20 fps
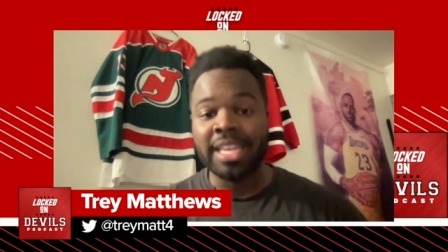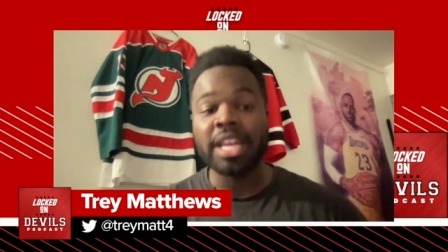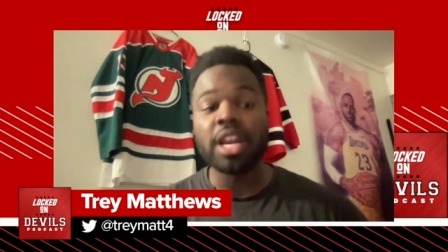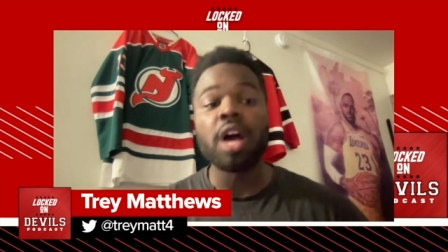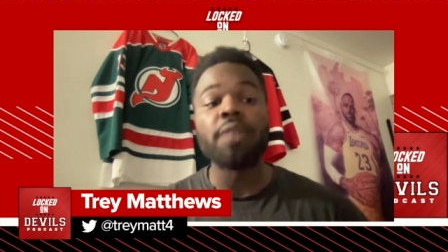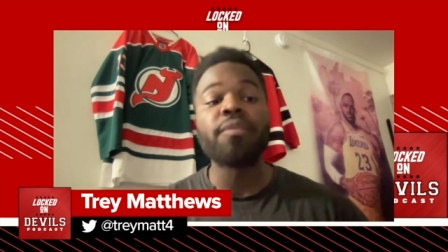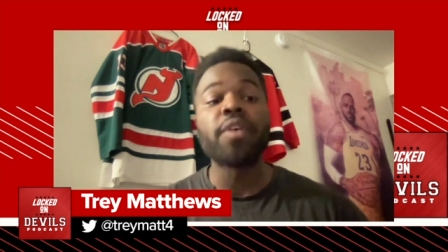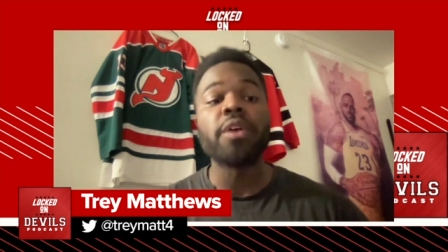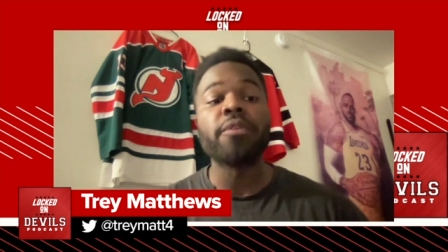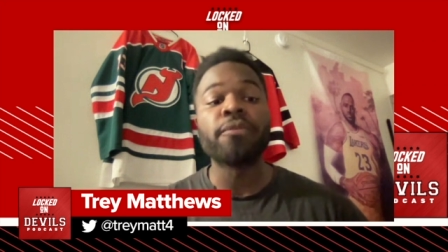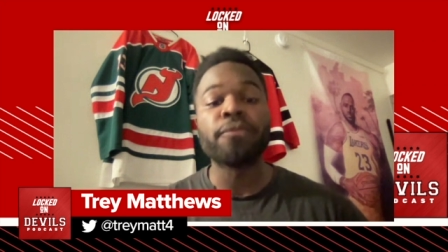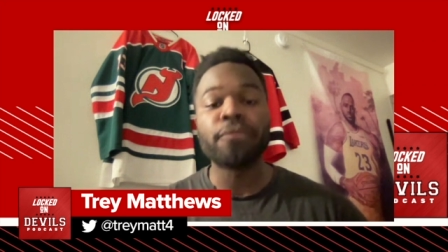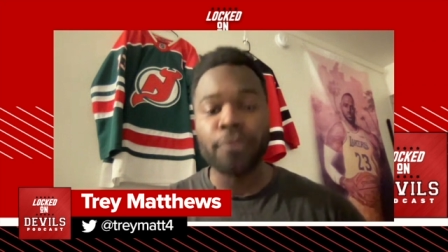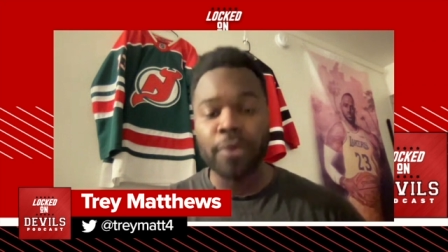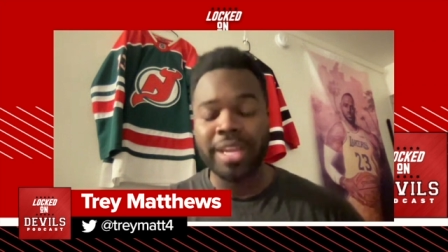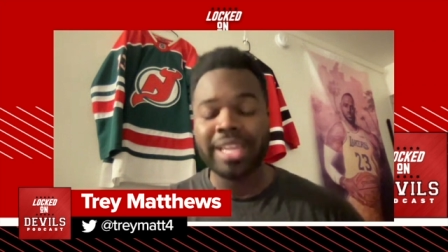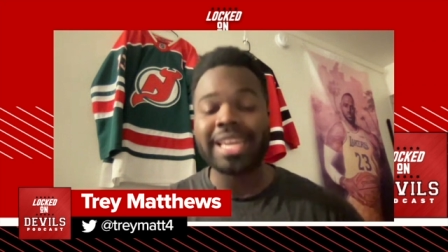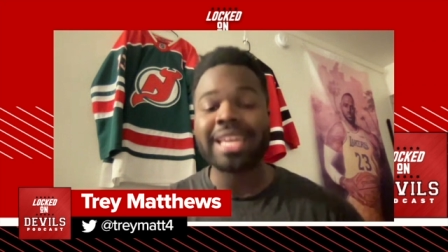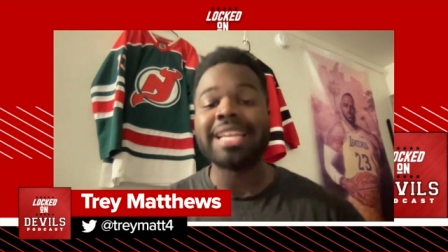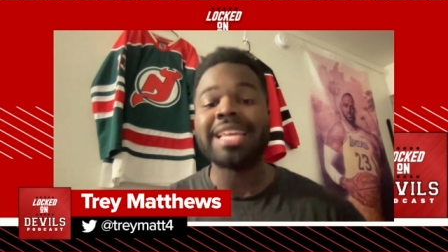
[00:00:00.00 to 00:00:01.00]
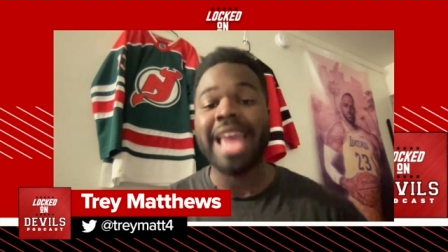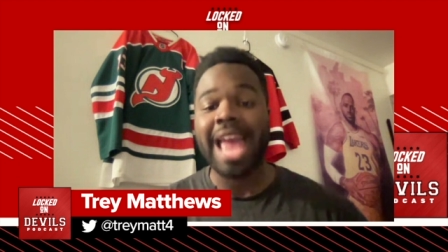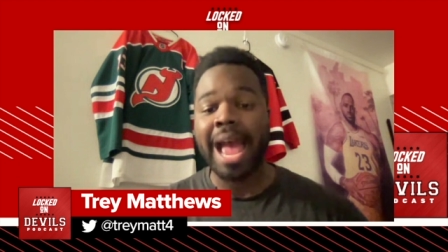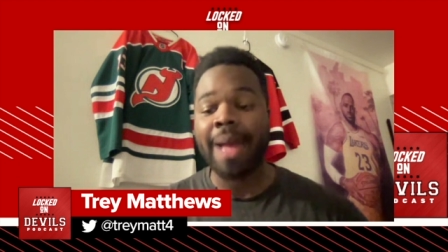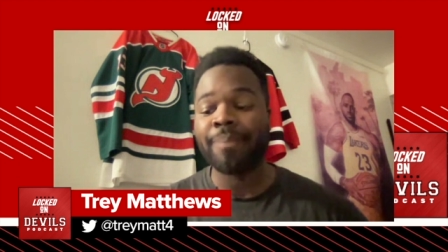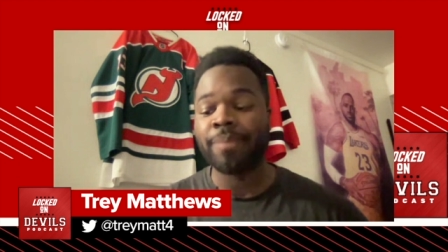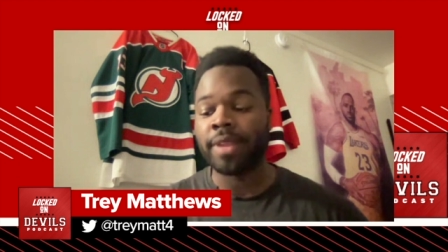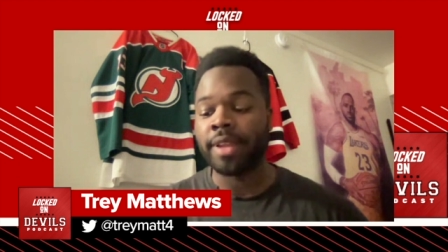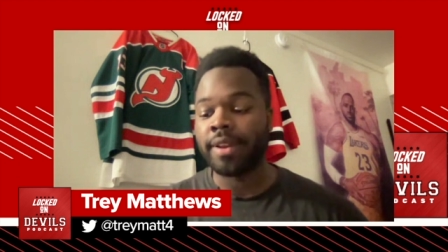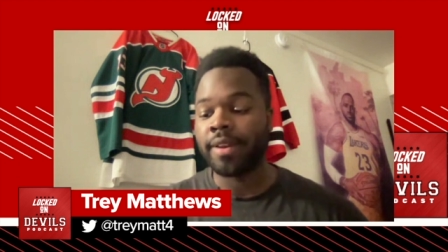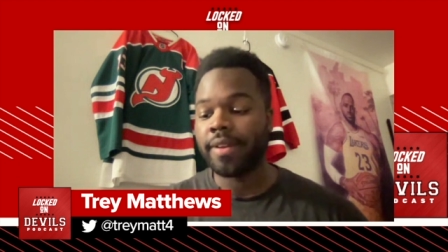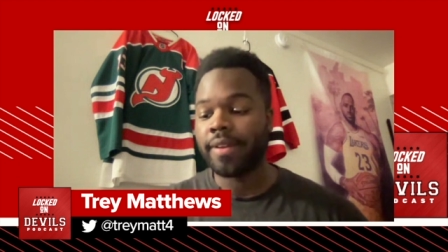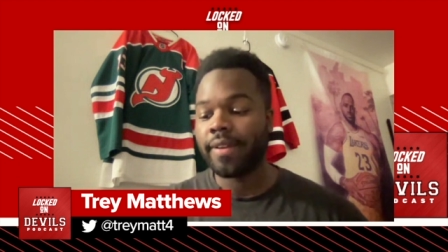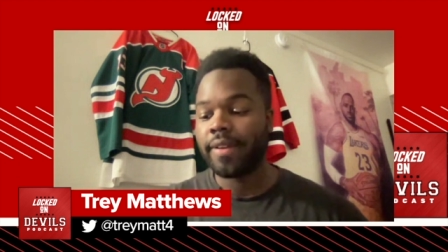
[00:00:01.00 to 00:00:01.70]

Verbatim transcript: Get off our freaking captain.